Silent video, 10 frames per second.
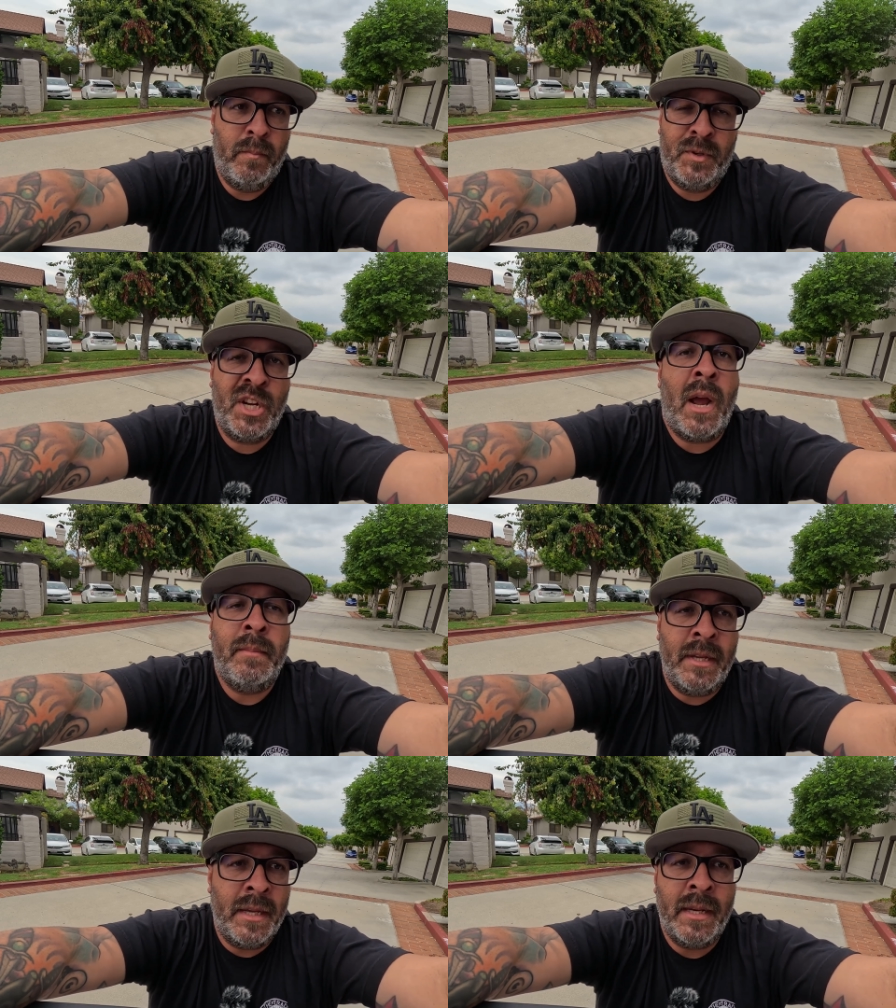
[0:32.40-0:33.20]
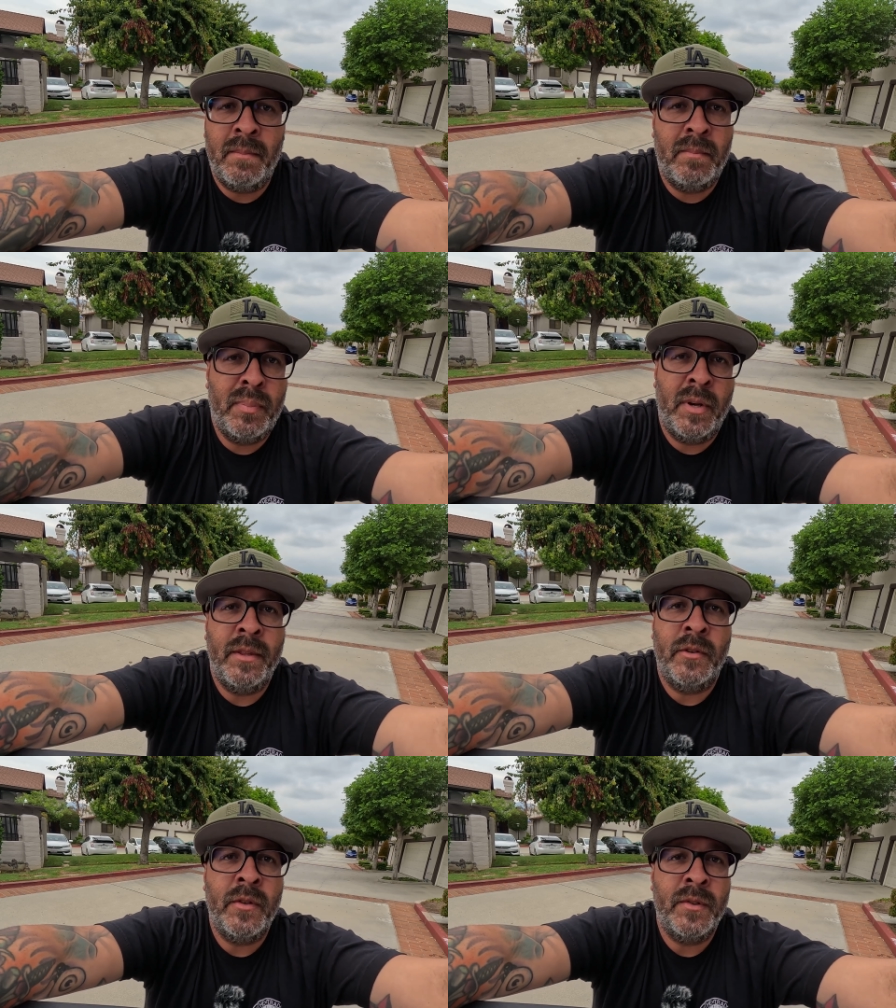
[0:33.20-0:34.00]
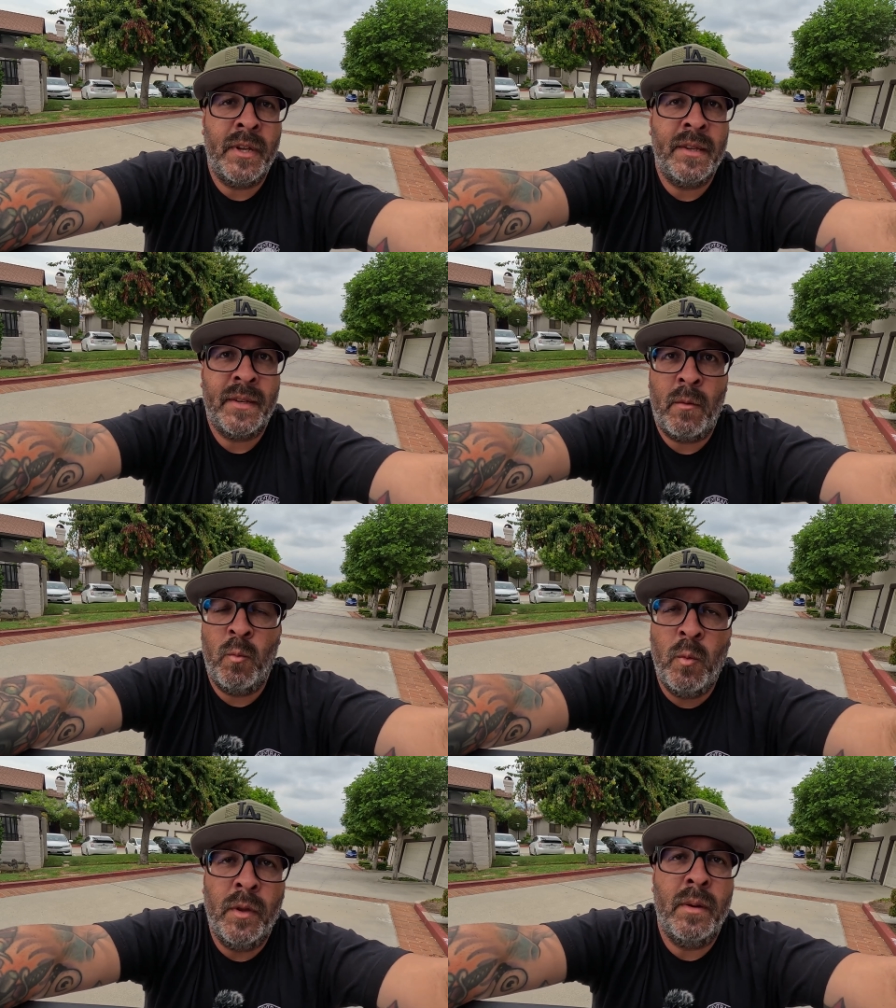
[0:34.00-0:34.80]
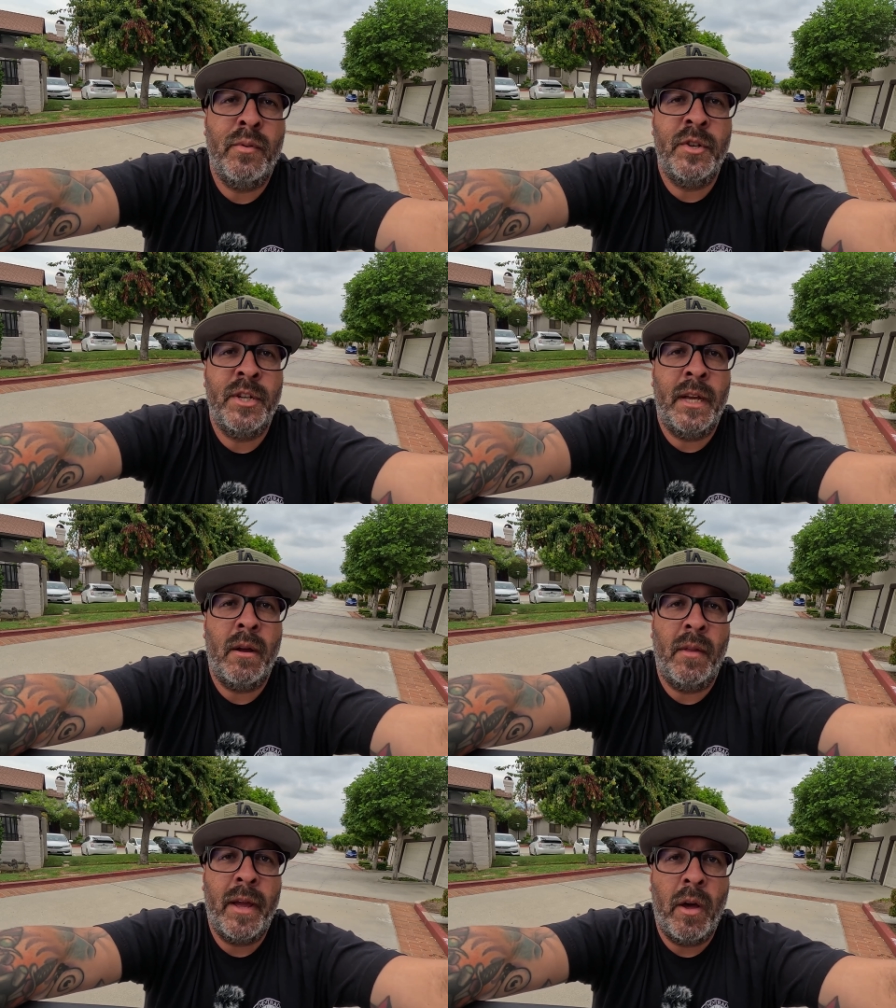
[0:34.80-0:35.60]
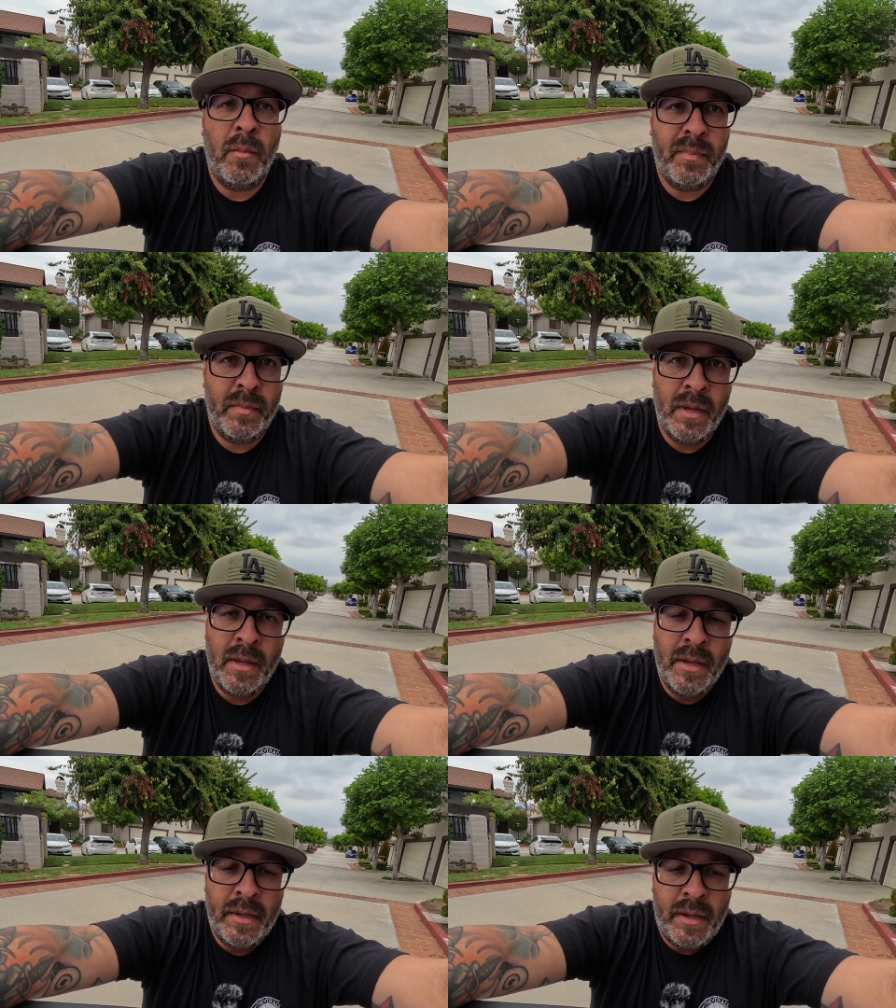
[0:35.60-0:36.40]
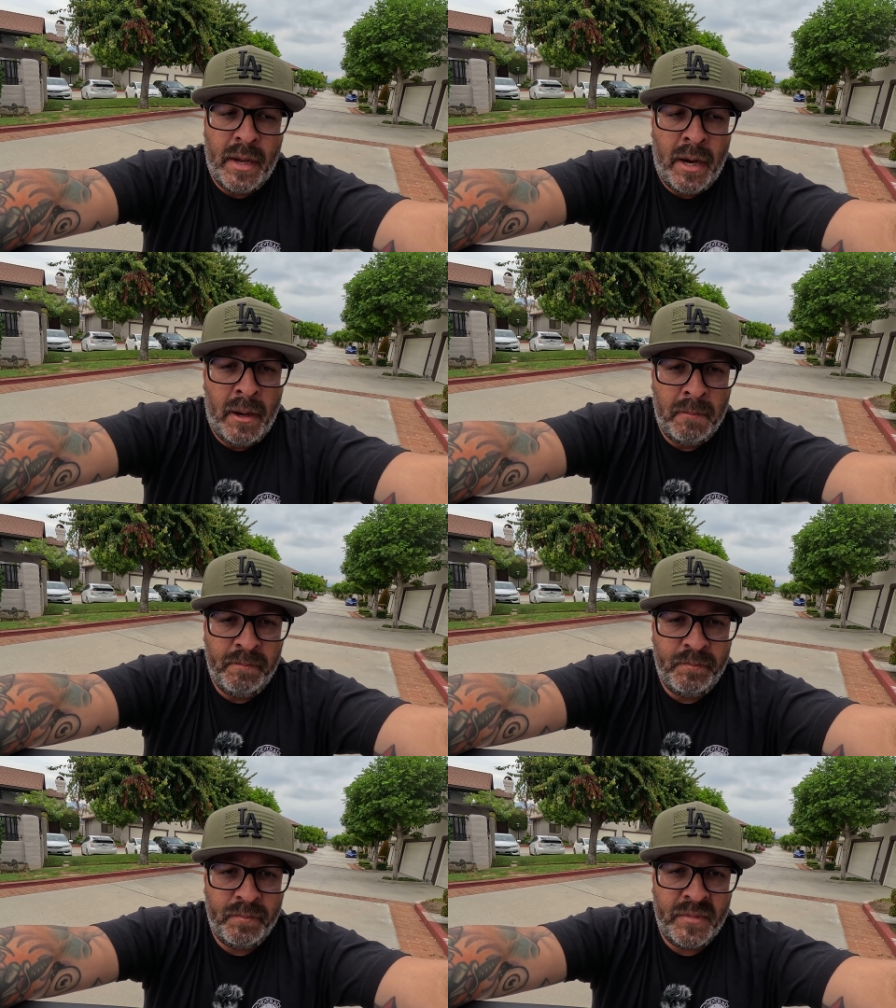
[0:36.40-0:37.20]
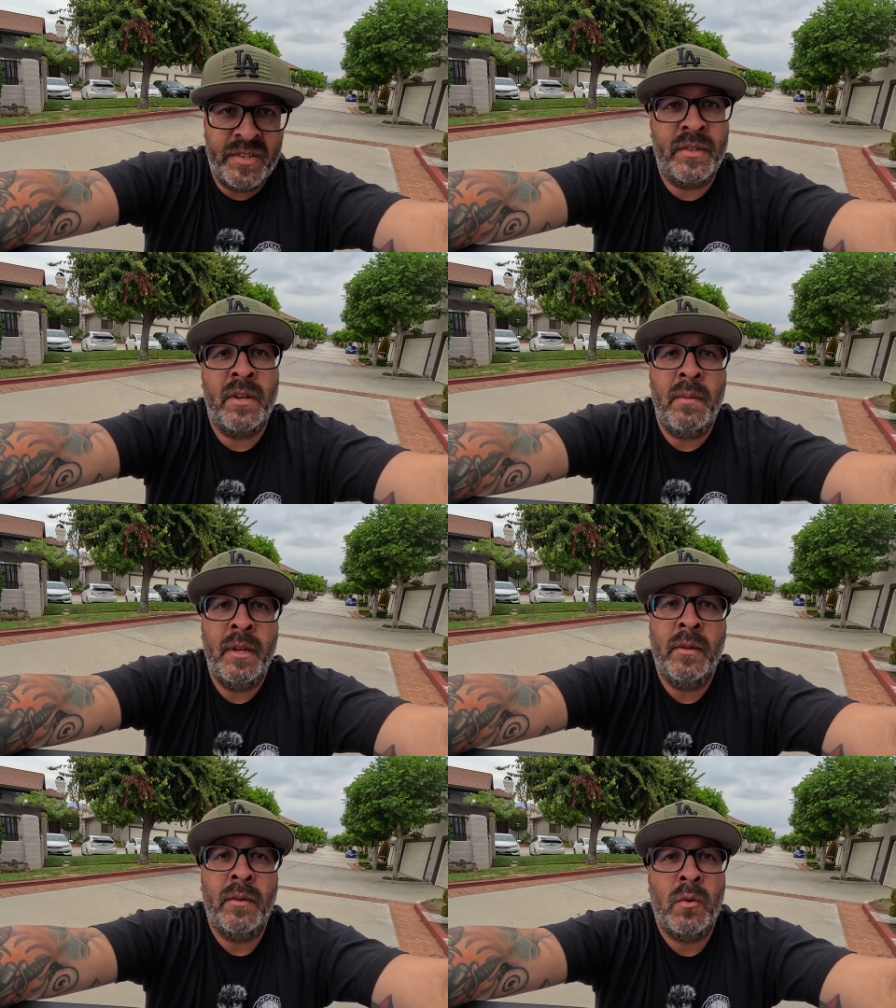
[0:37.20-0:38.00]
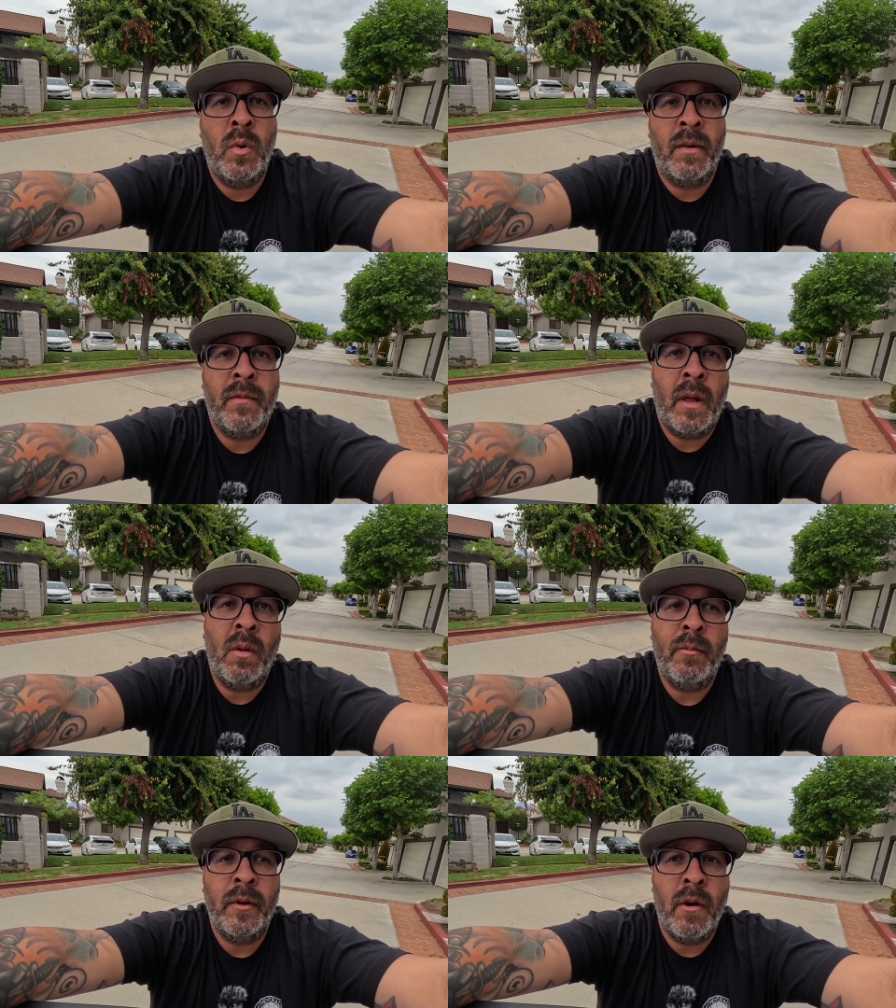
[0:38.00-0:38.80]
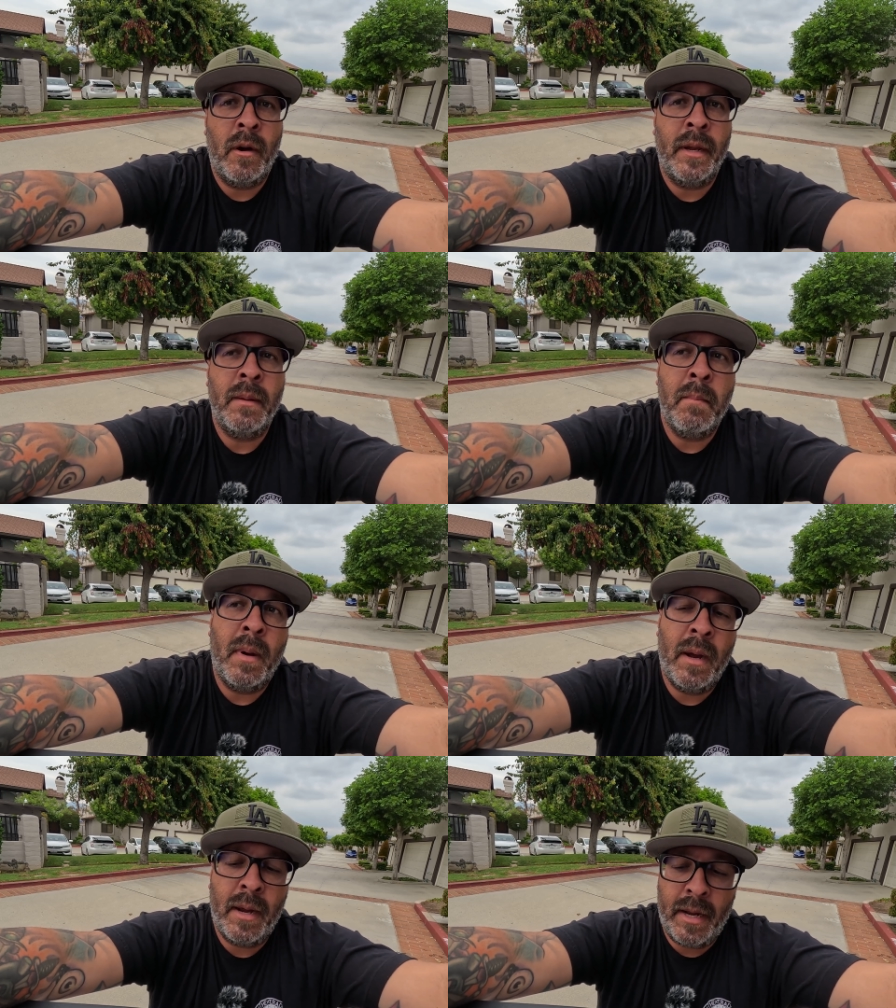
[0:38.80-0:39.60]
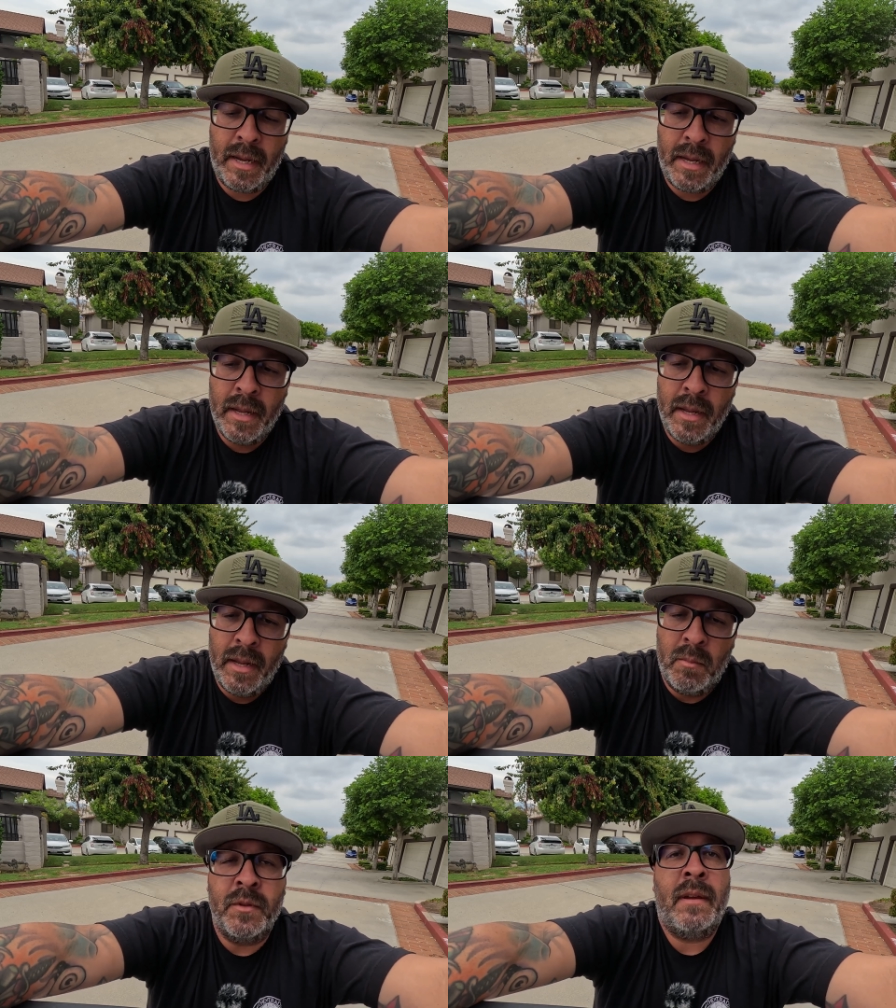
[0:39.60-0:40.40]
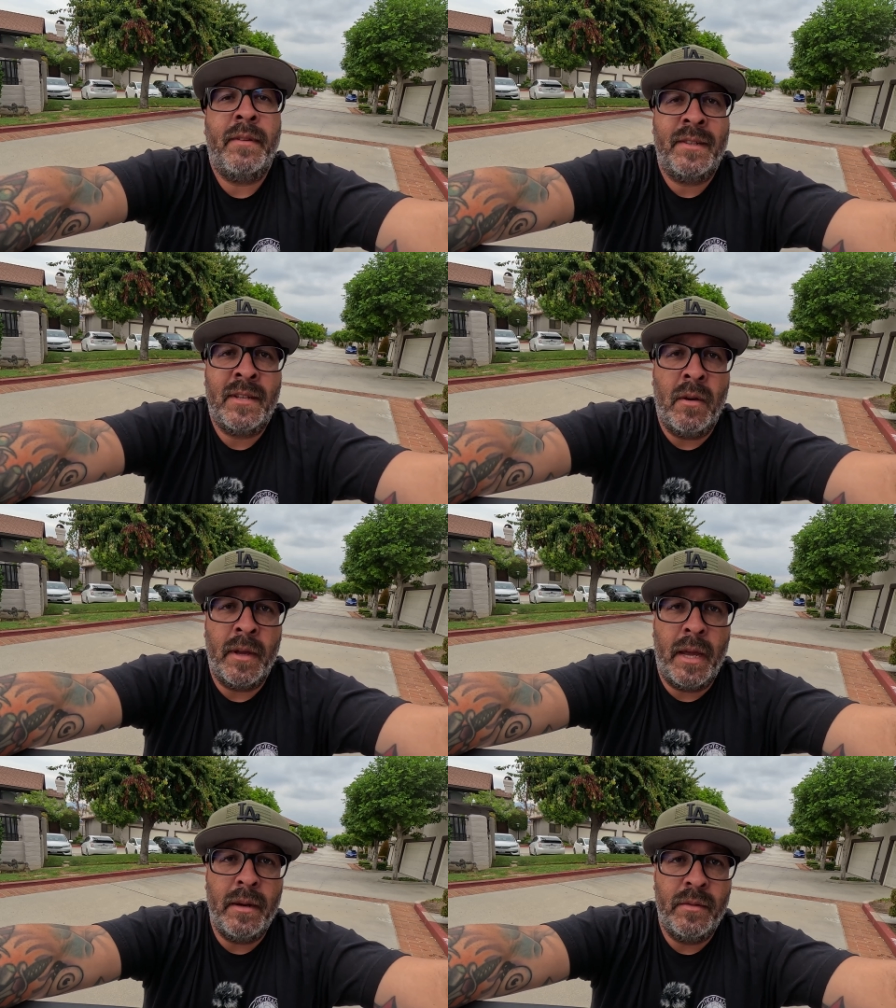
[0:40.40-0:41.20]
chimed in and put in their 2 cents. I really appreciate all the help. This is going to be a little quick follow-up regarding my Multiflex tailgate.